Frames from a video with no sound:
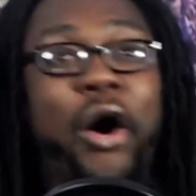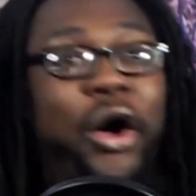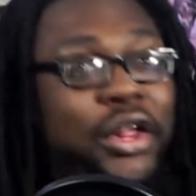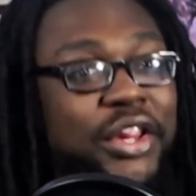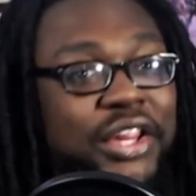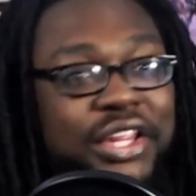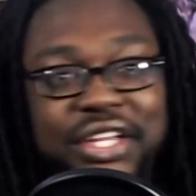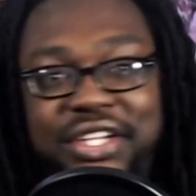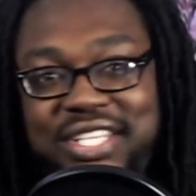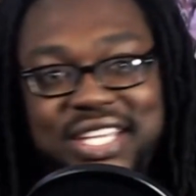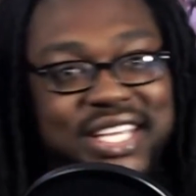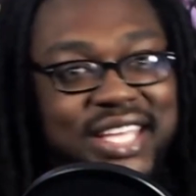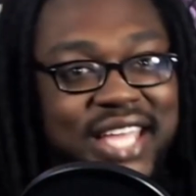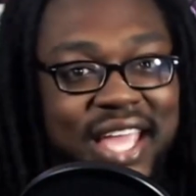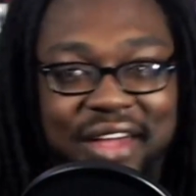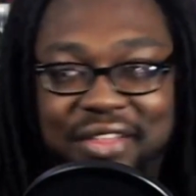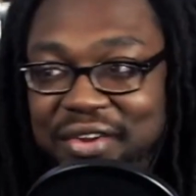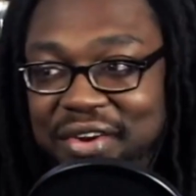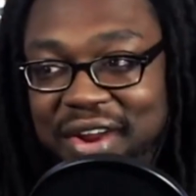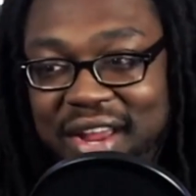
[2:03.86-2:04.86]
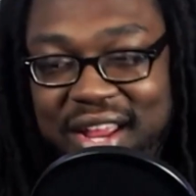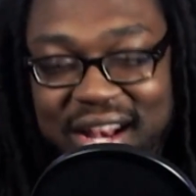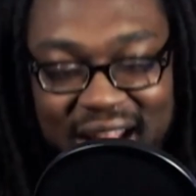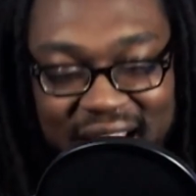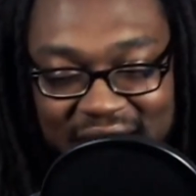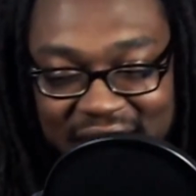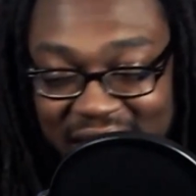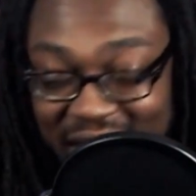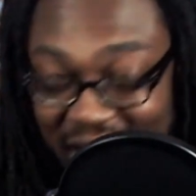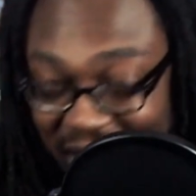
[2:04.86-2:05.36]
all it together.
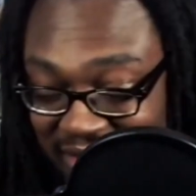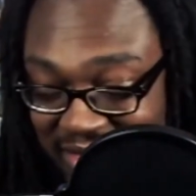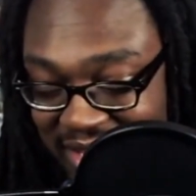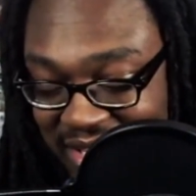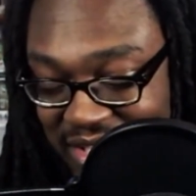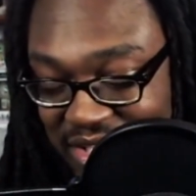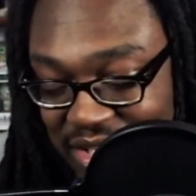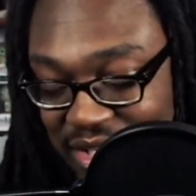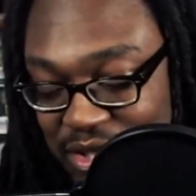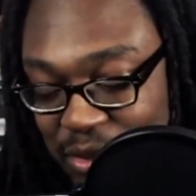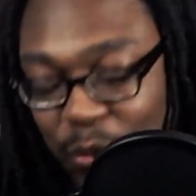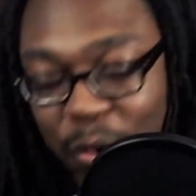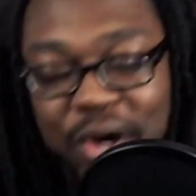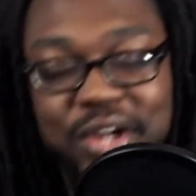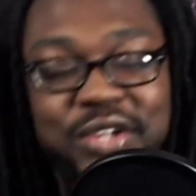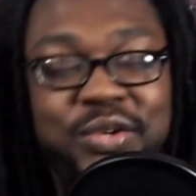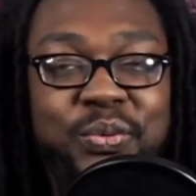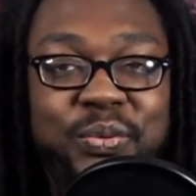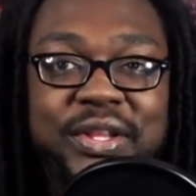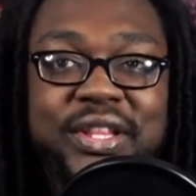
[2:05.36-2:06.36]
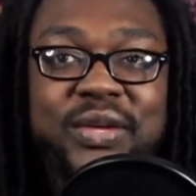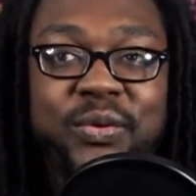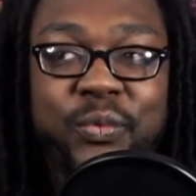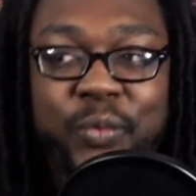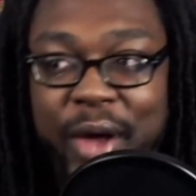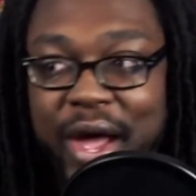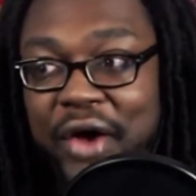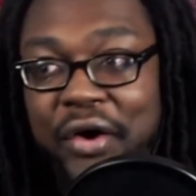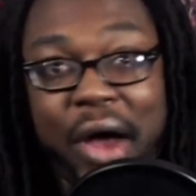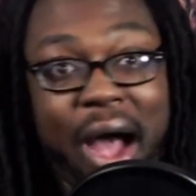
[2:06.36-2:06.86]
And I think it just worked really
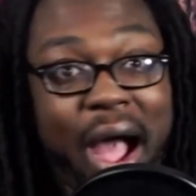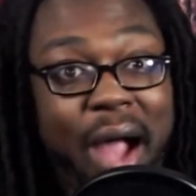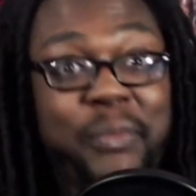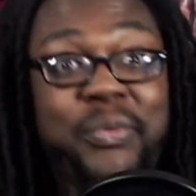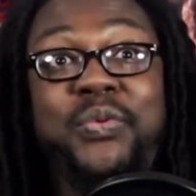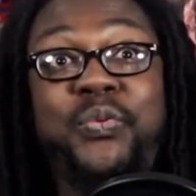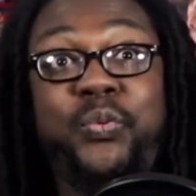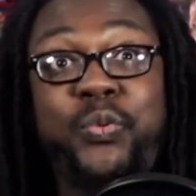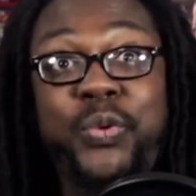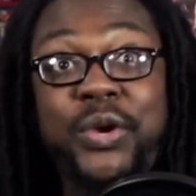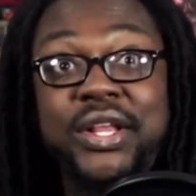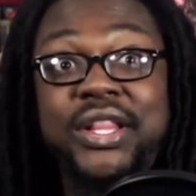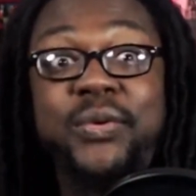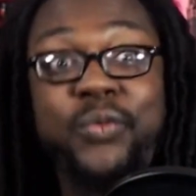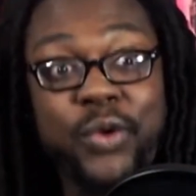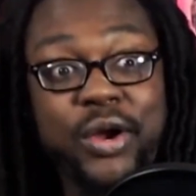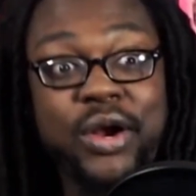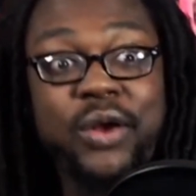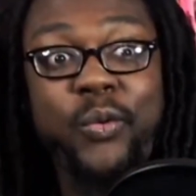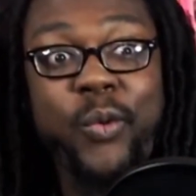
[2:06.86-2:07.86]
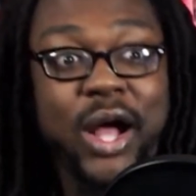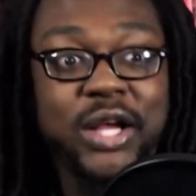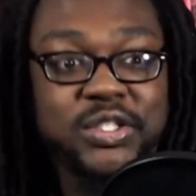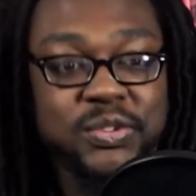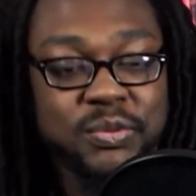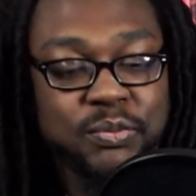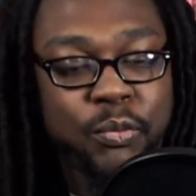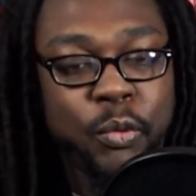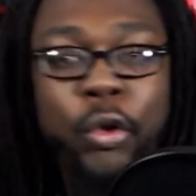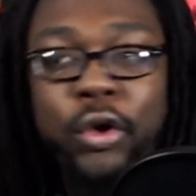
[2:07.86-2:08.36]
well. I would really want to
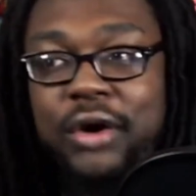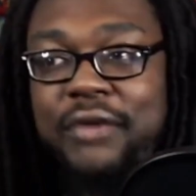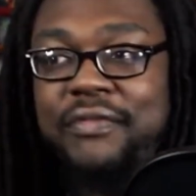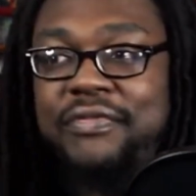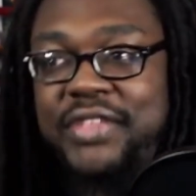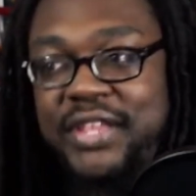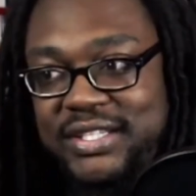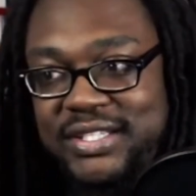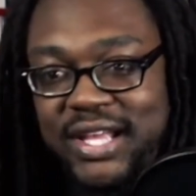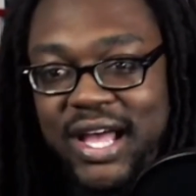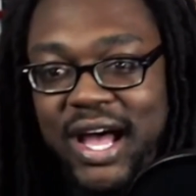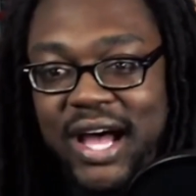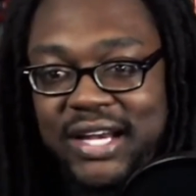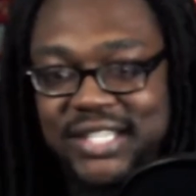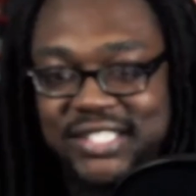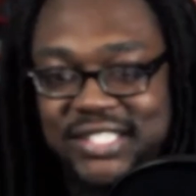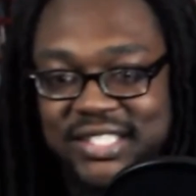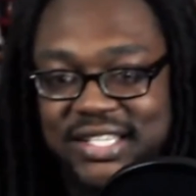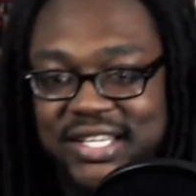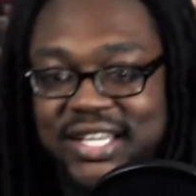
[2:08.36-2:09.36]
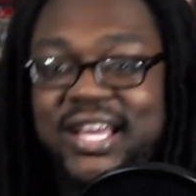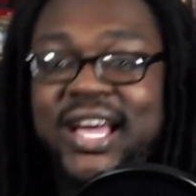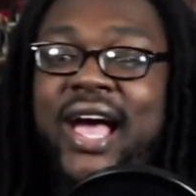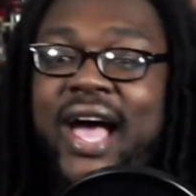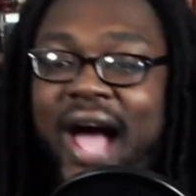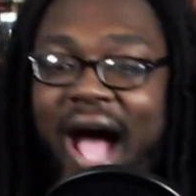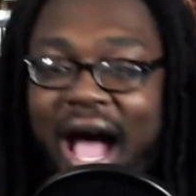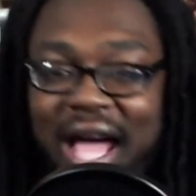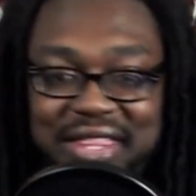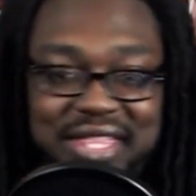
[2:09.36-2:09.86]
watch more of this, honestly.
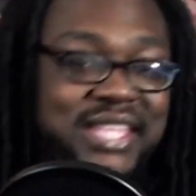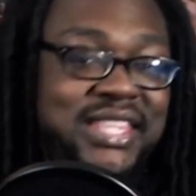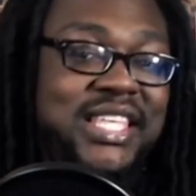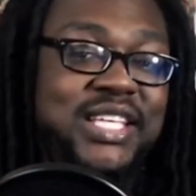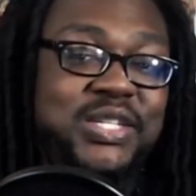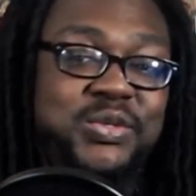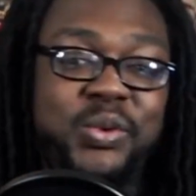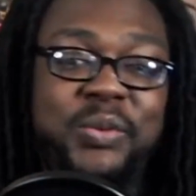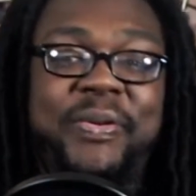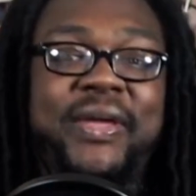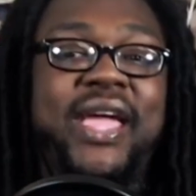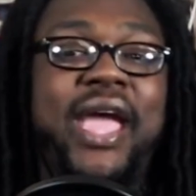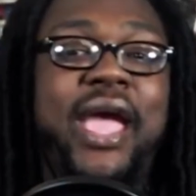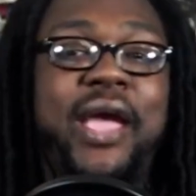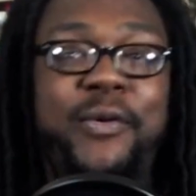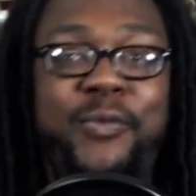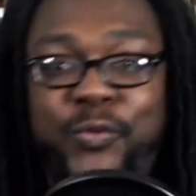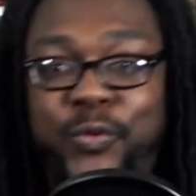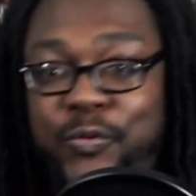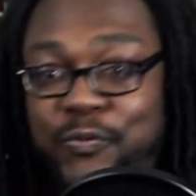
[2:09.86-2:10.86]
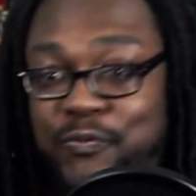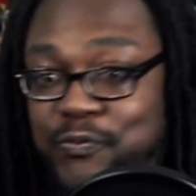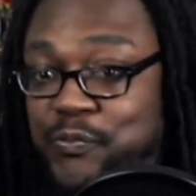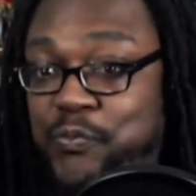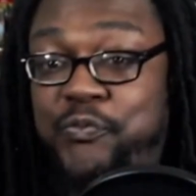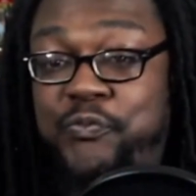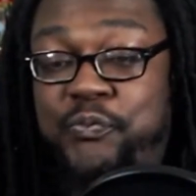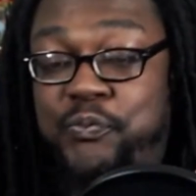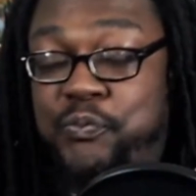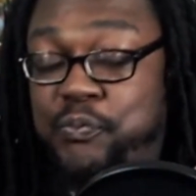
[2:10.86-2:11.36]
I think this would be a
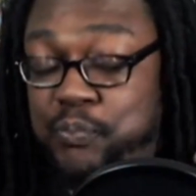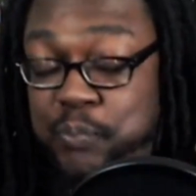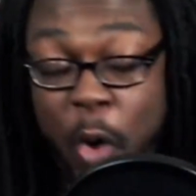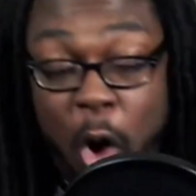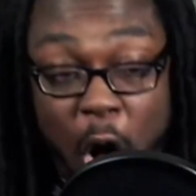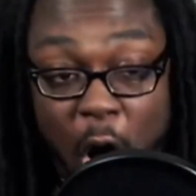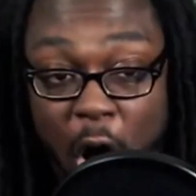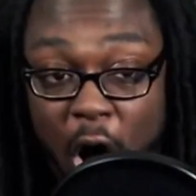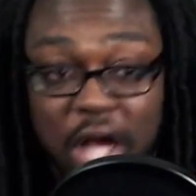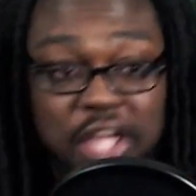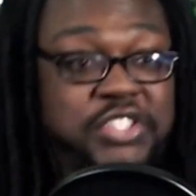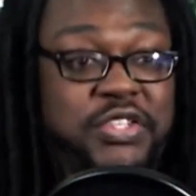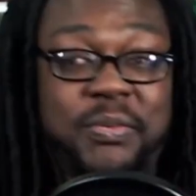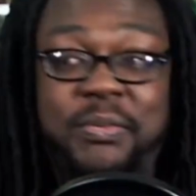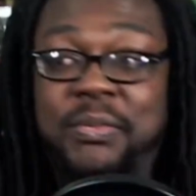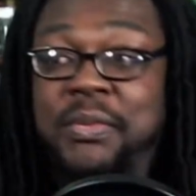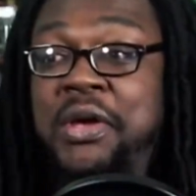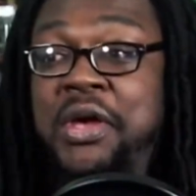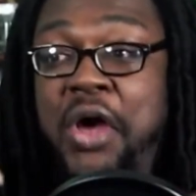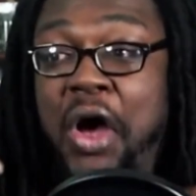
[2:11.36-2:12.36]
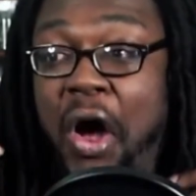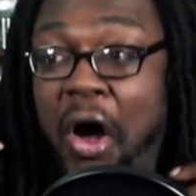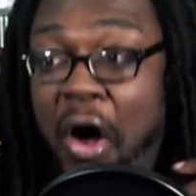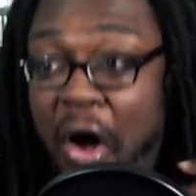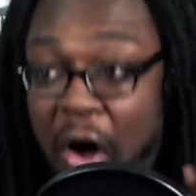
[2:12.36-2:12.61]
awesome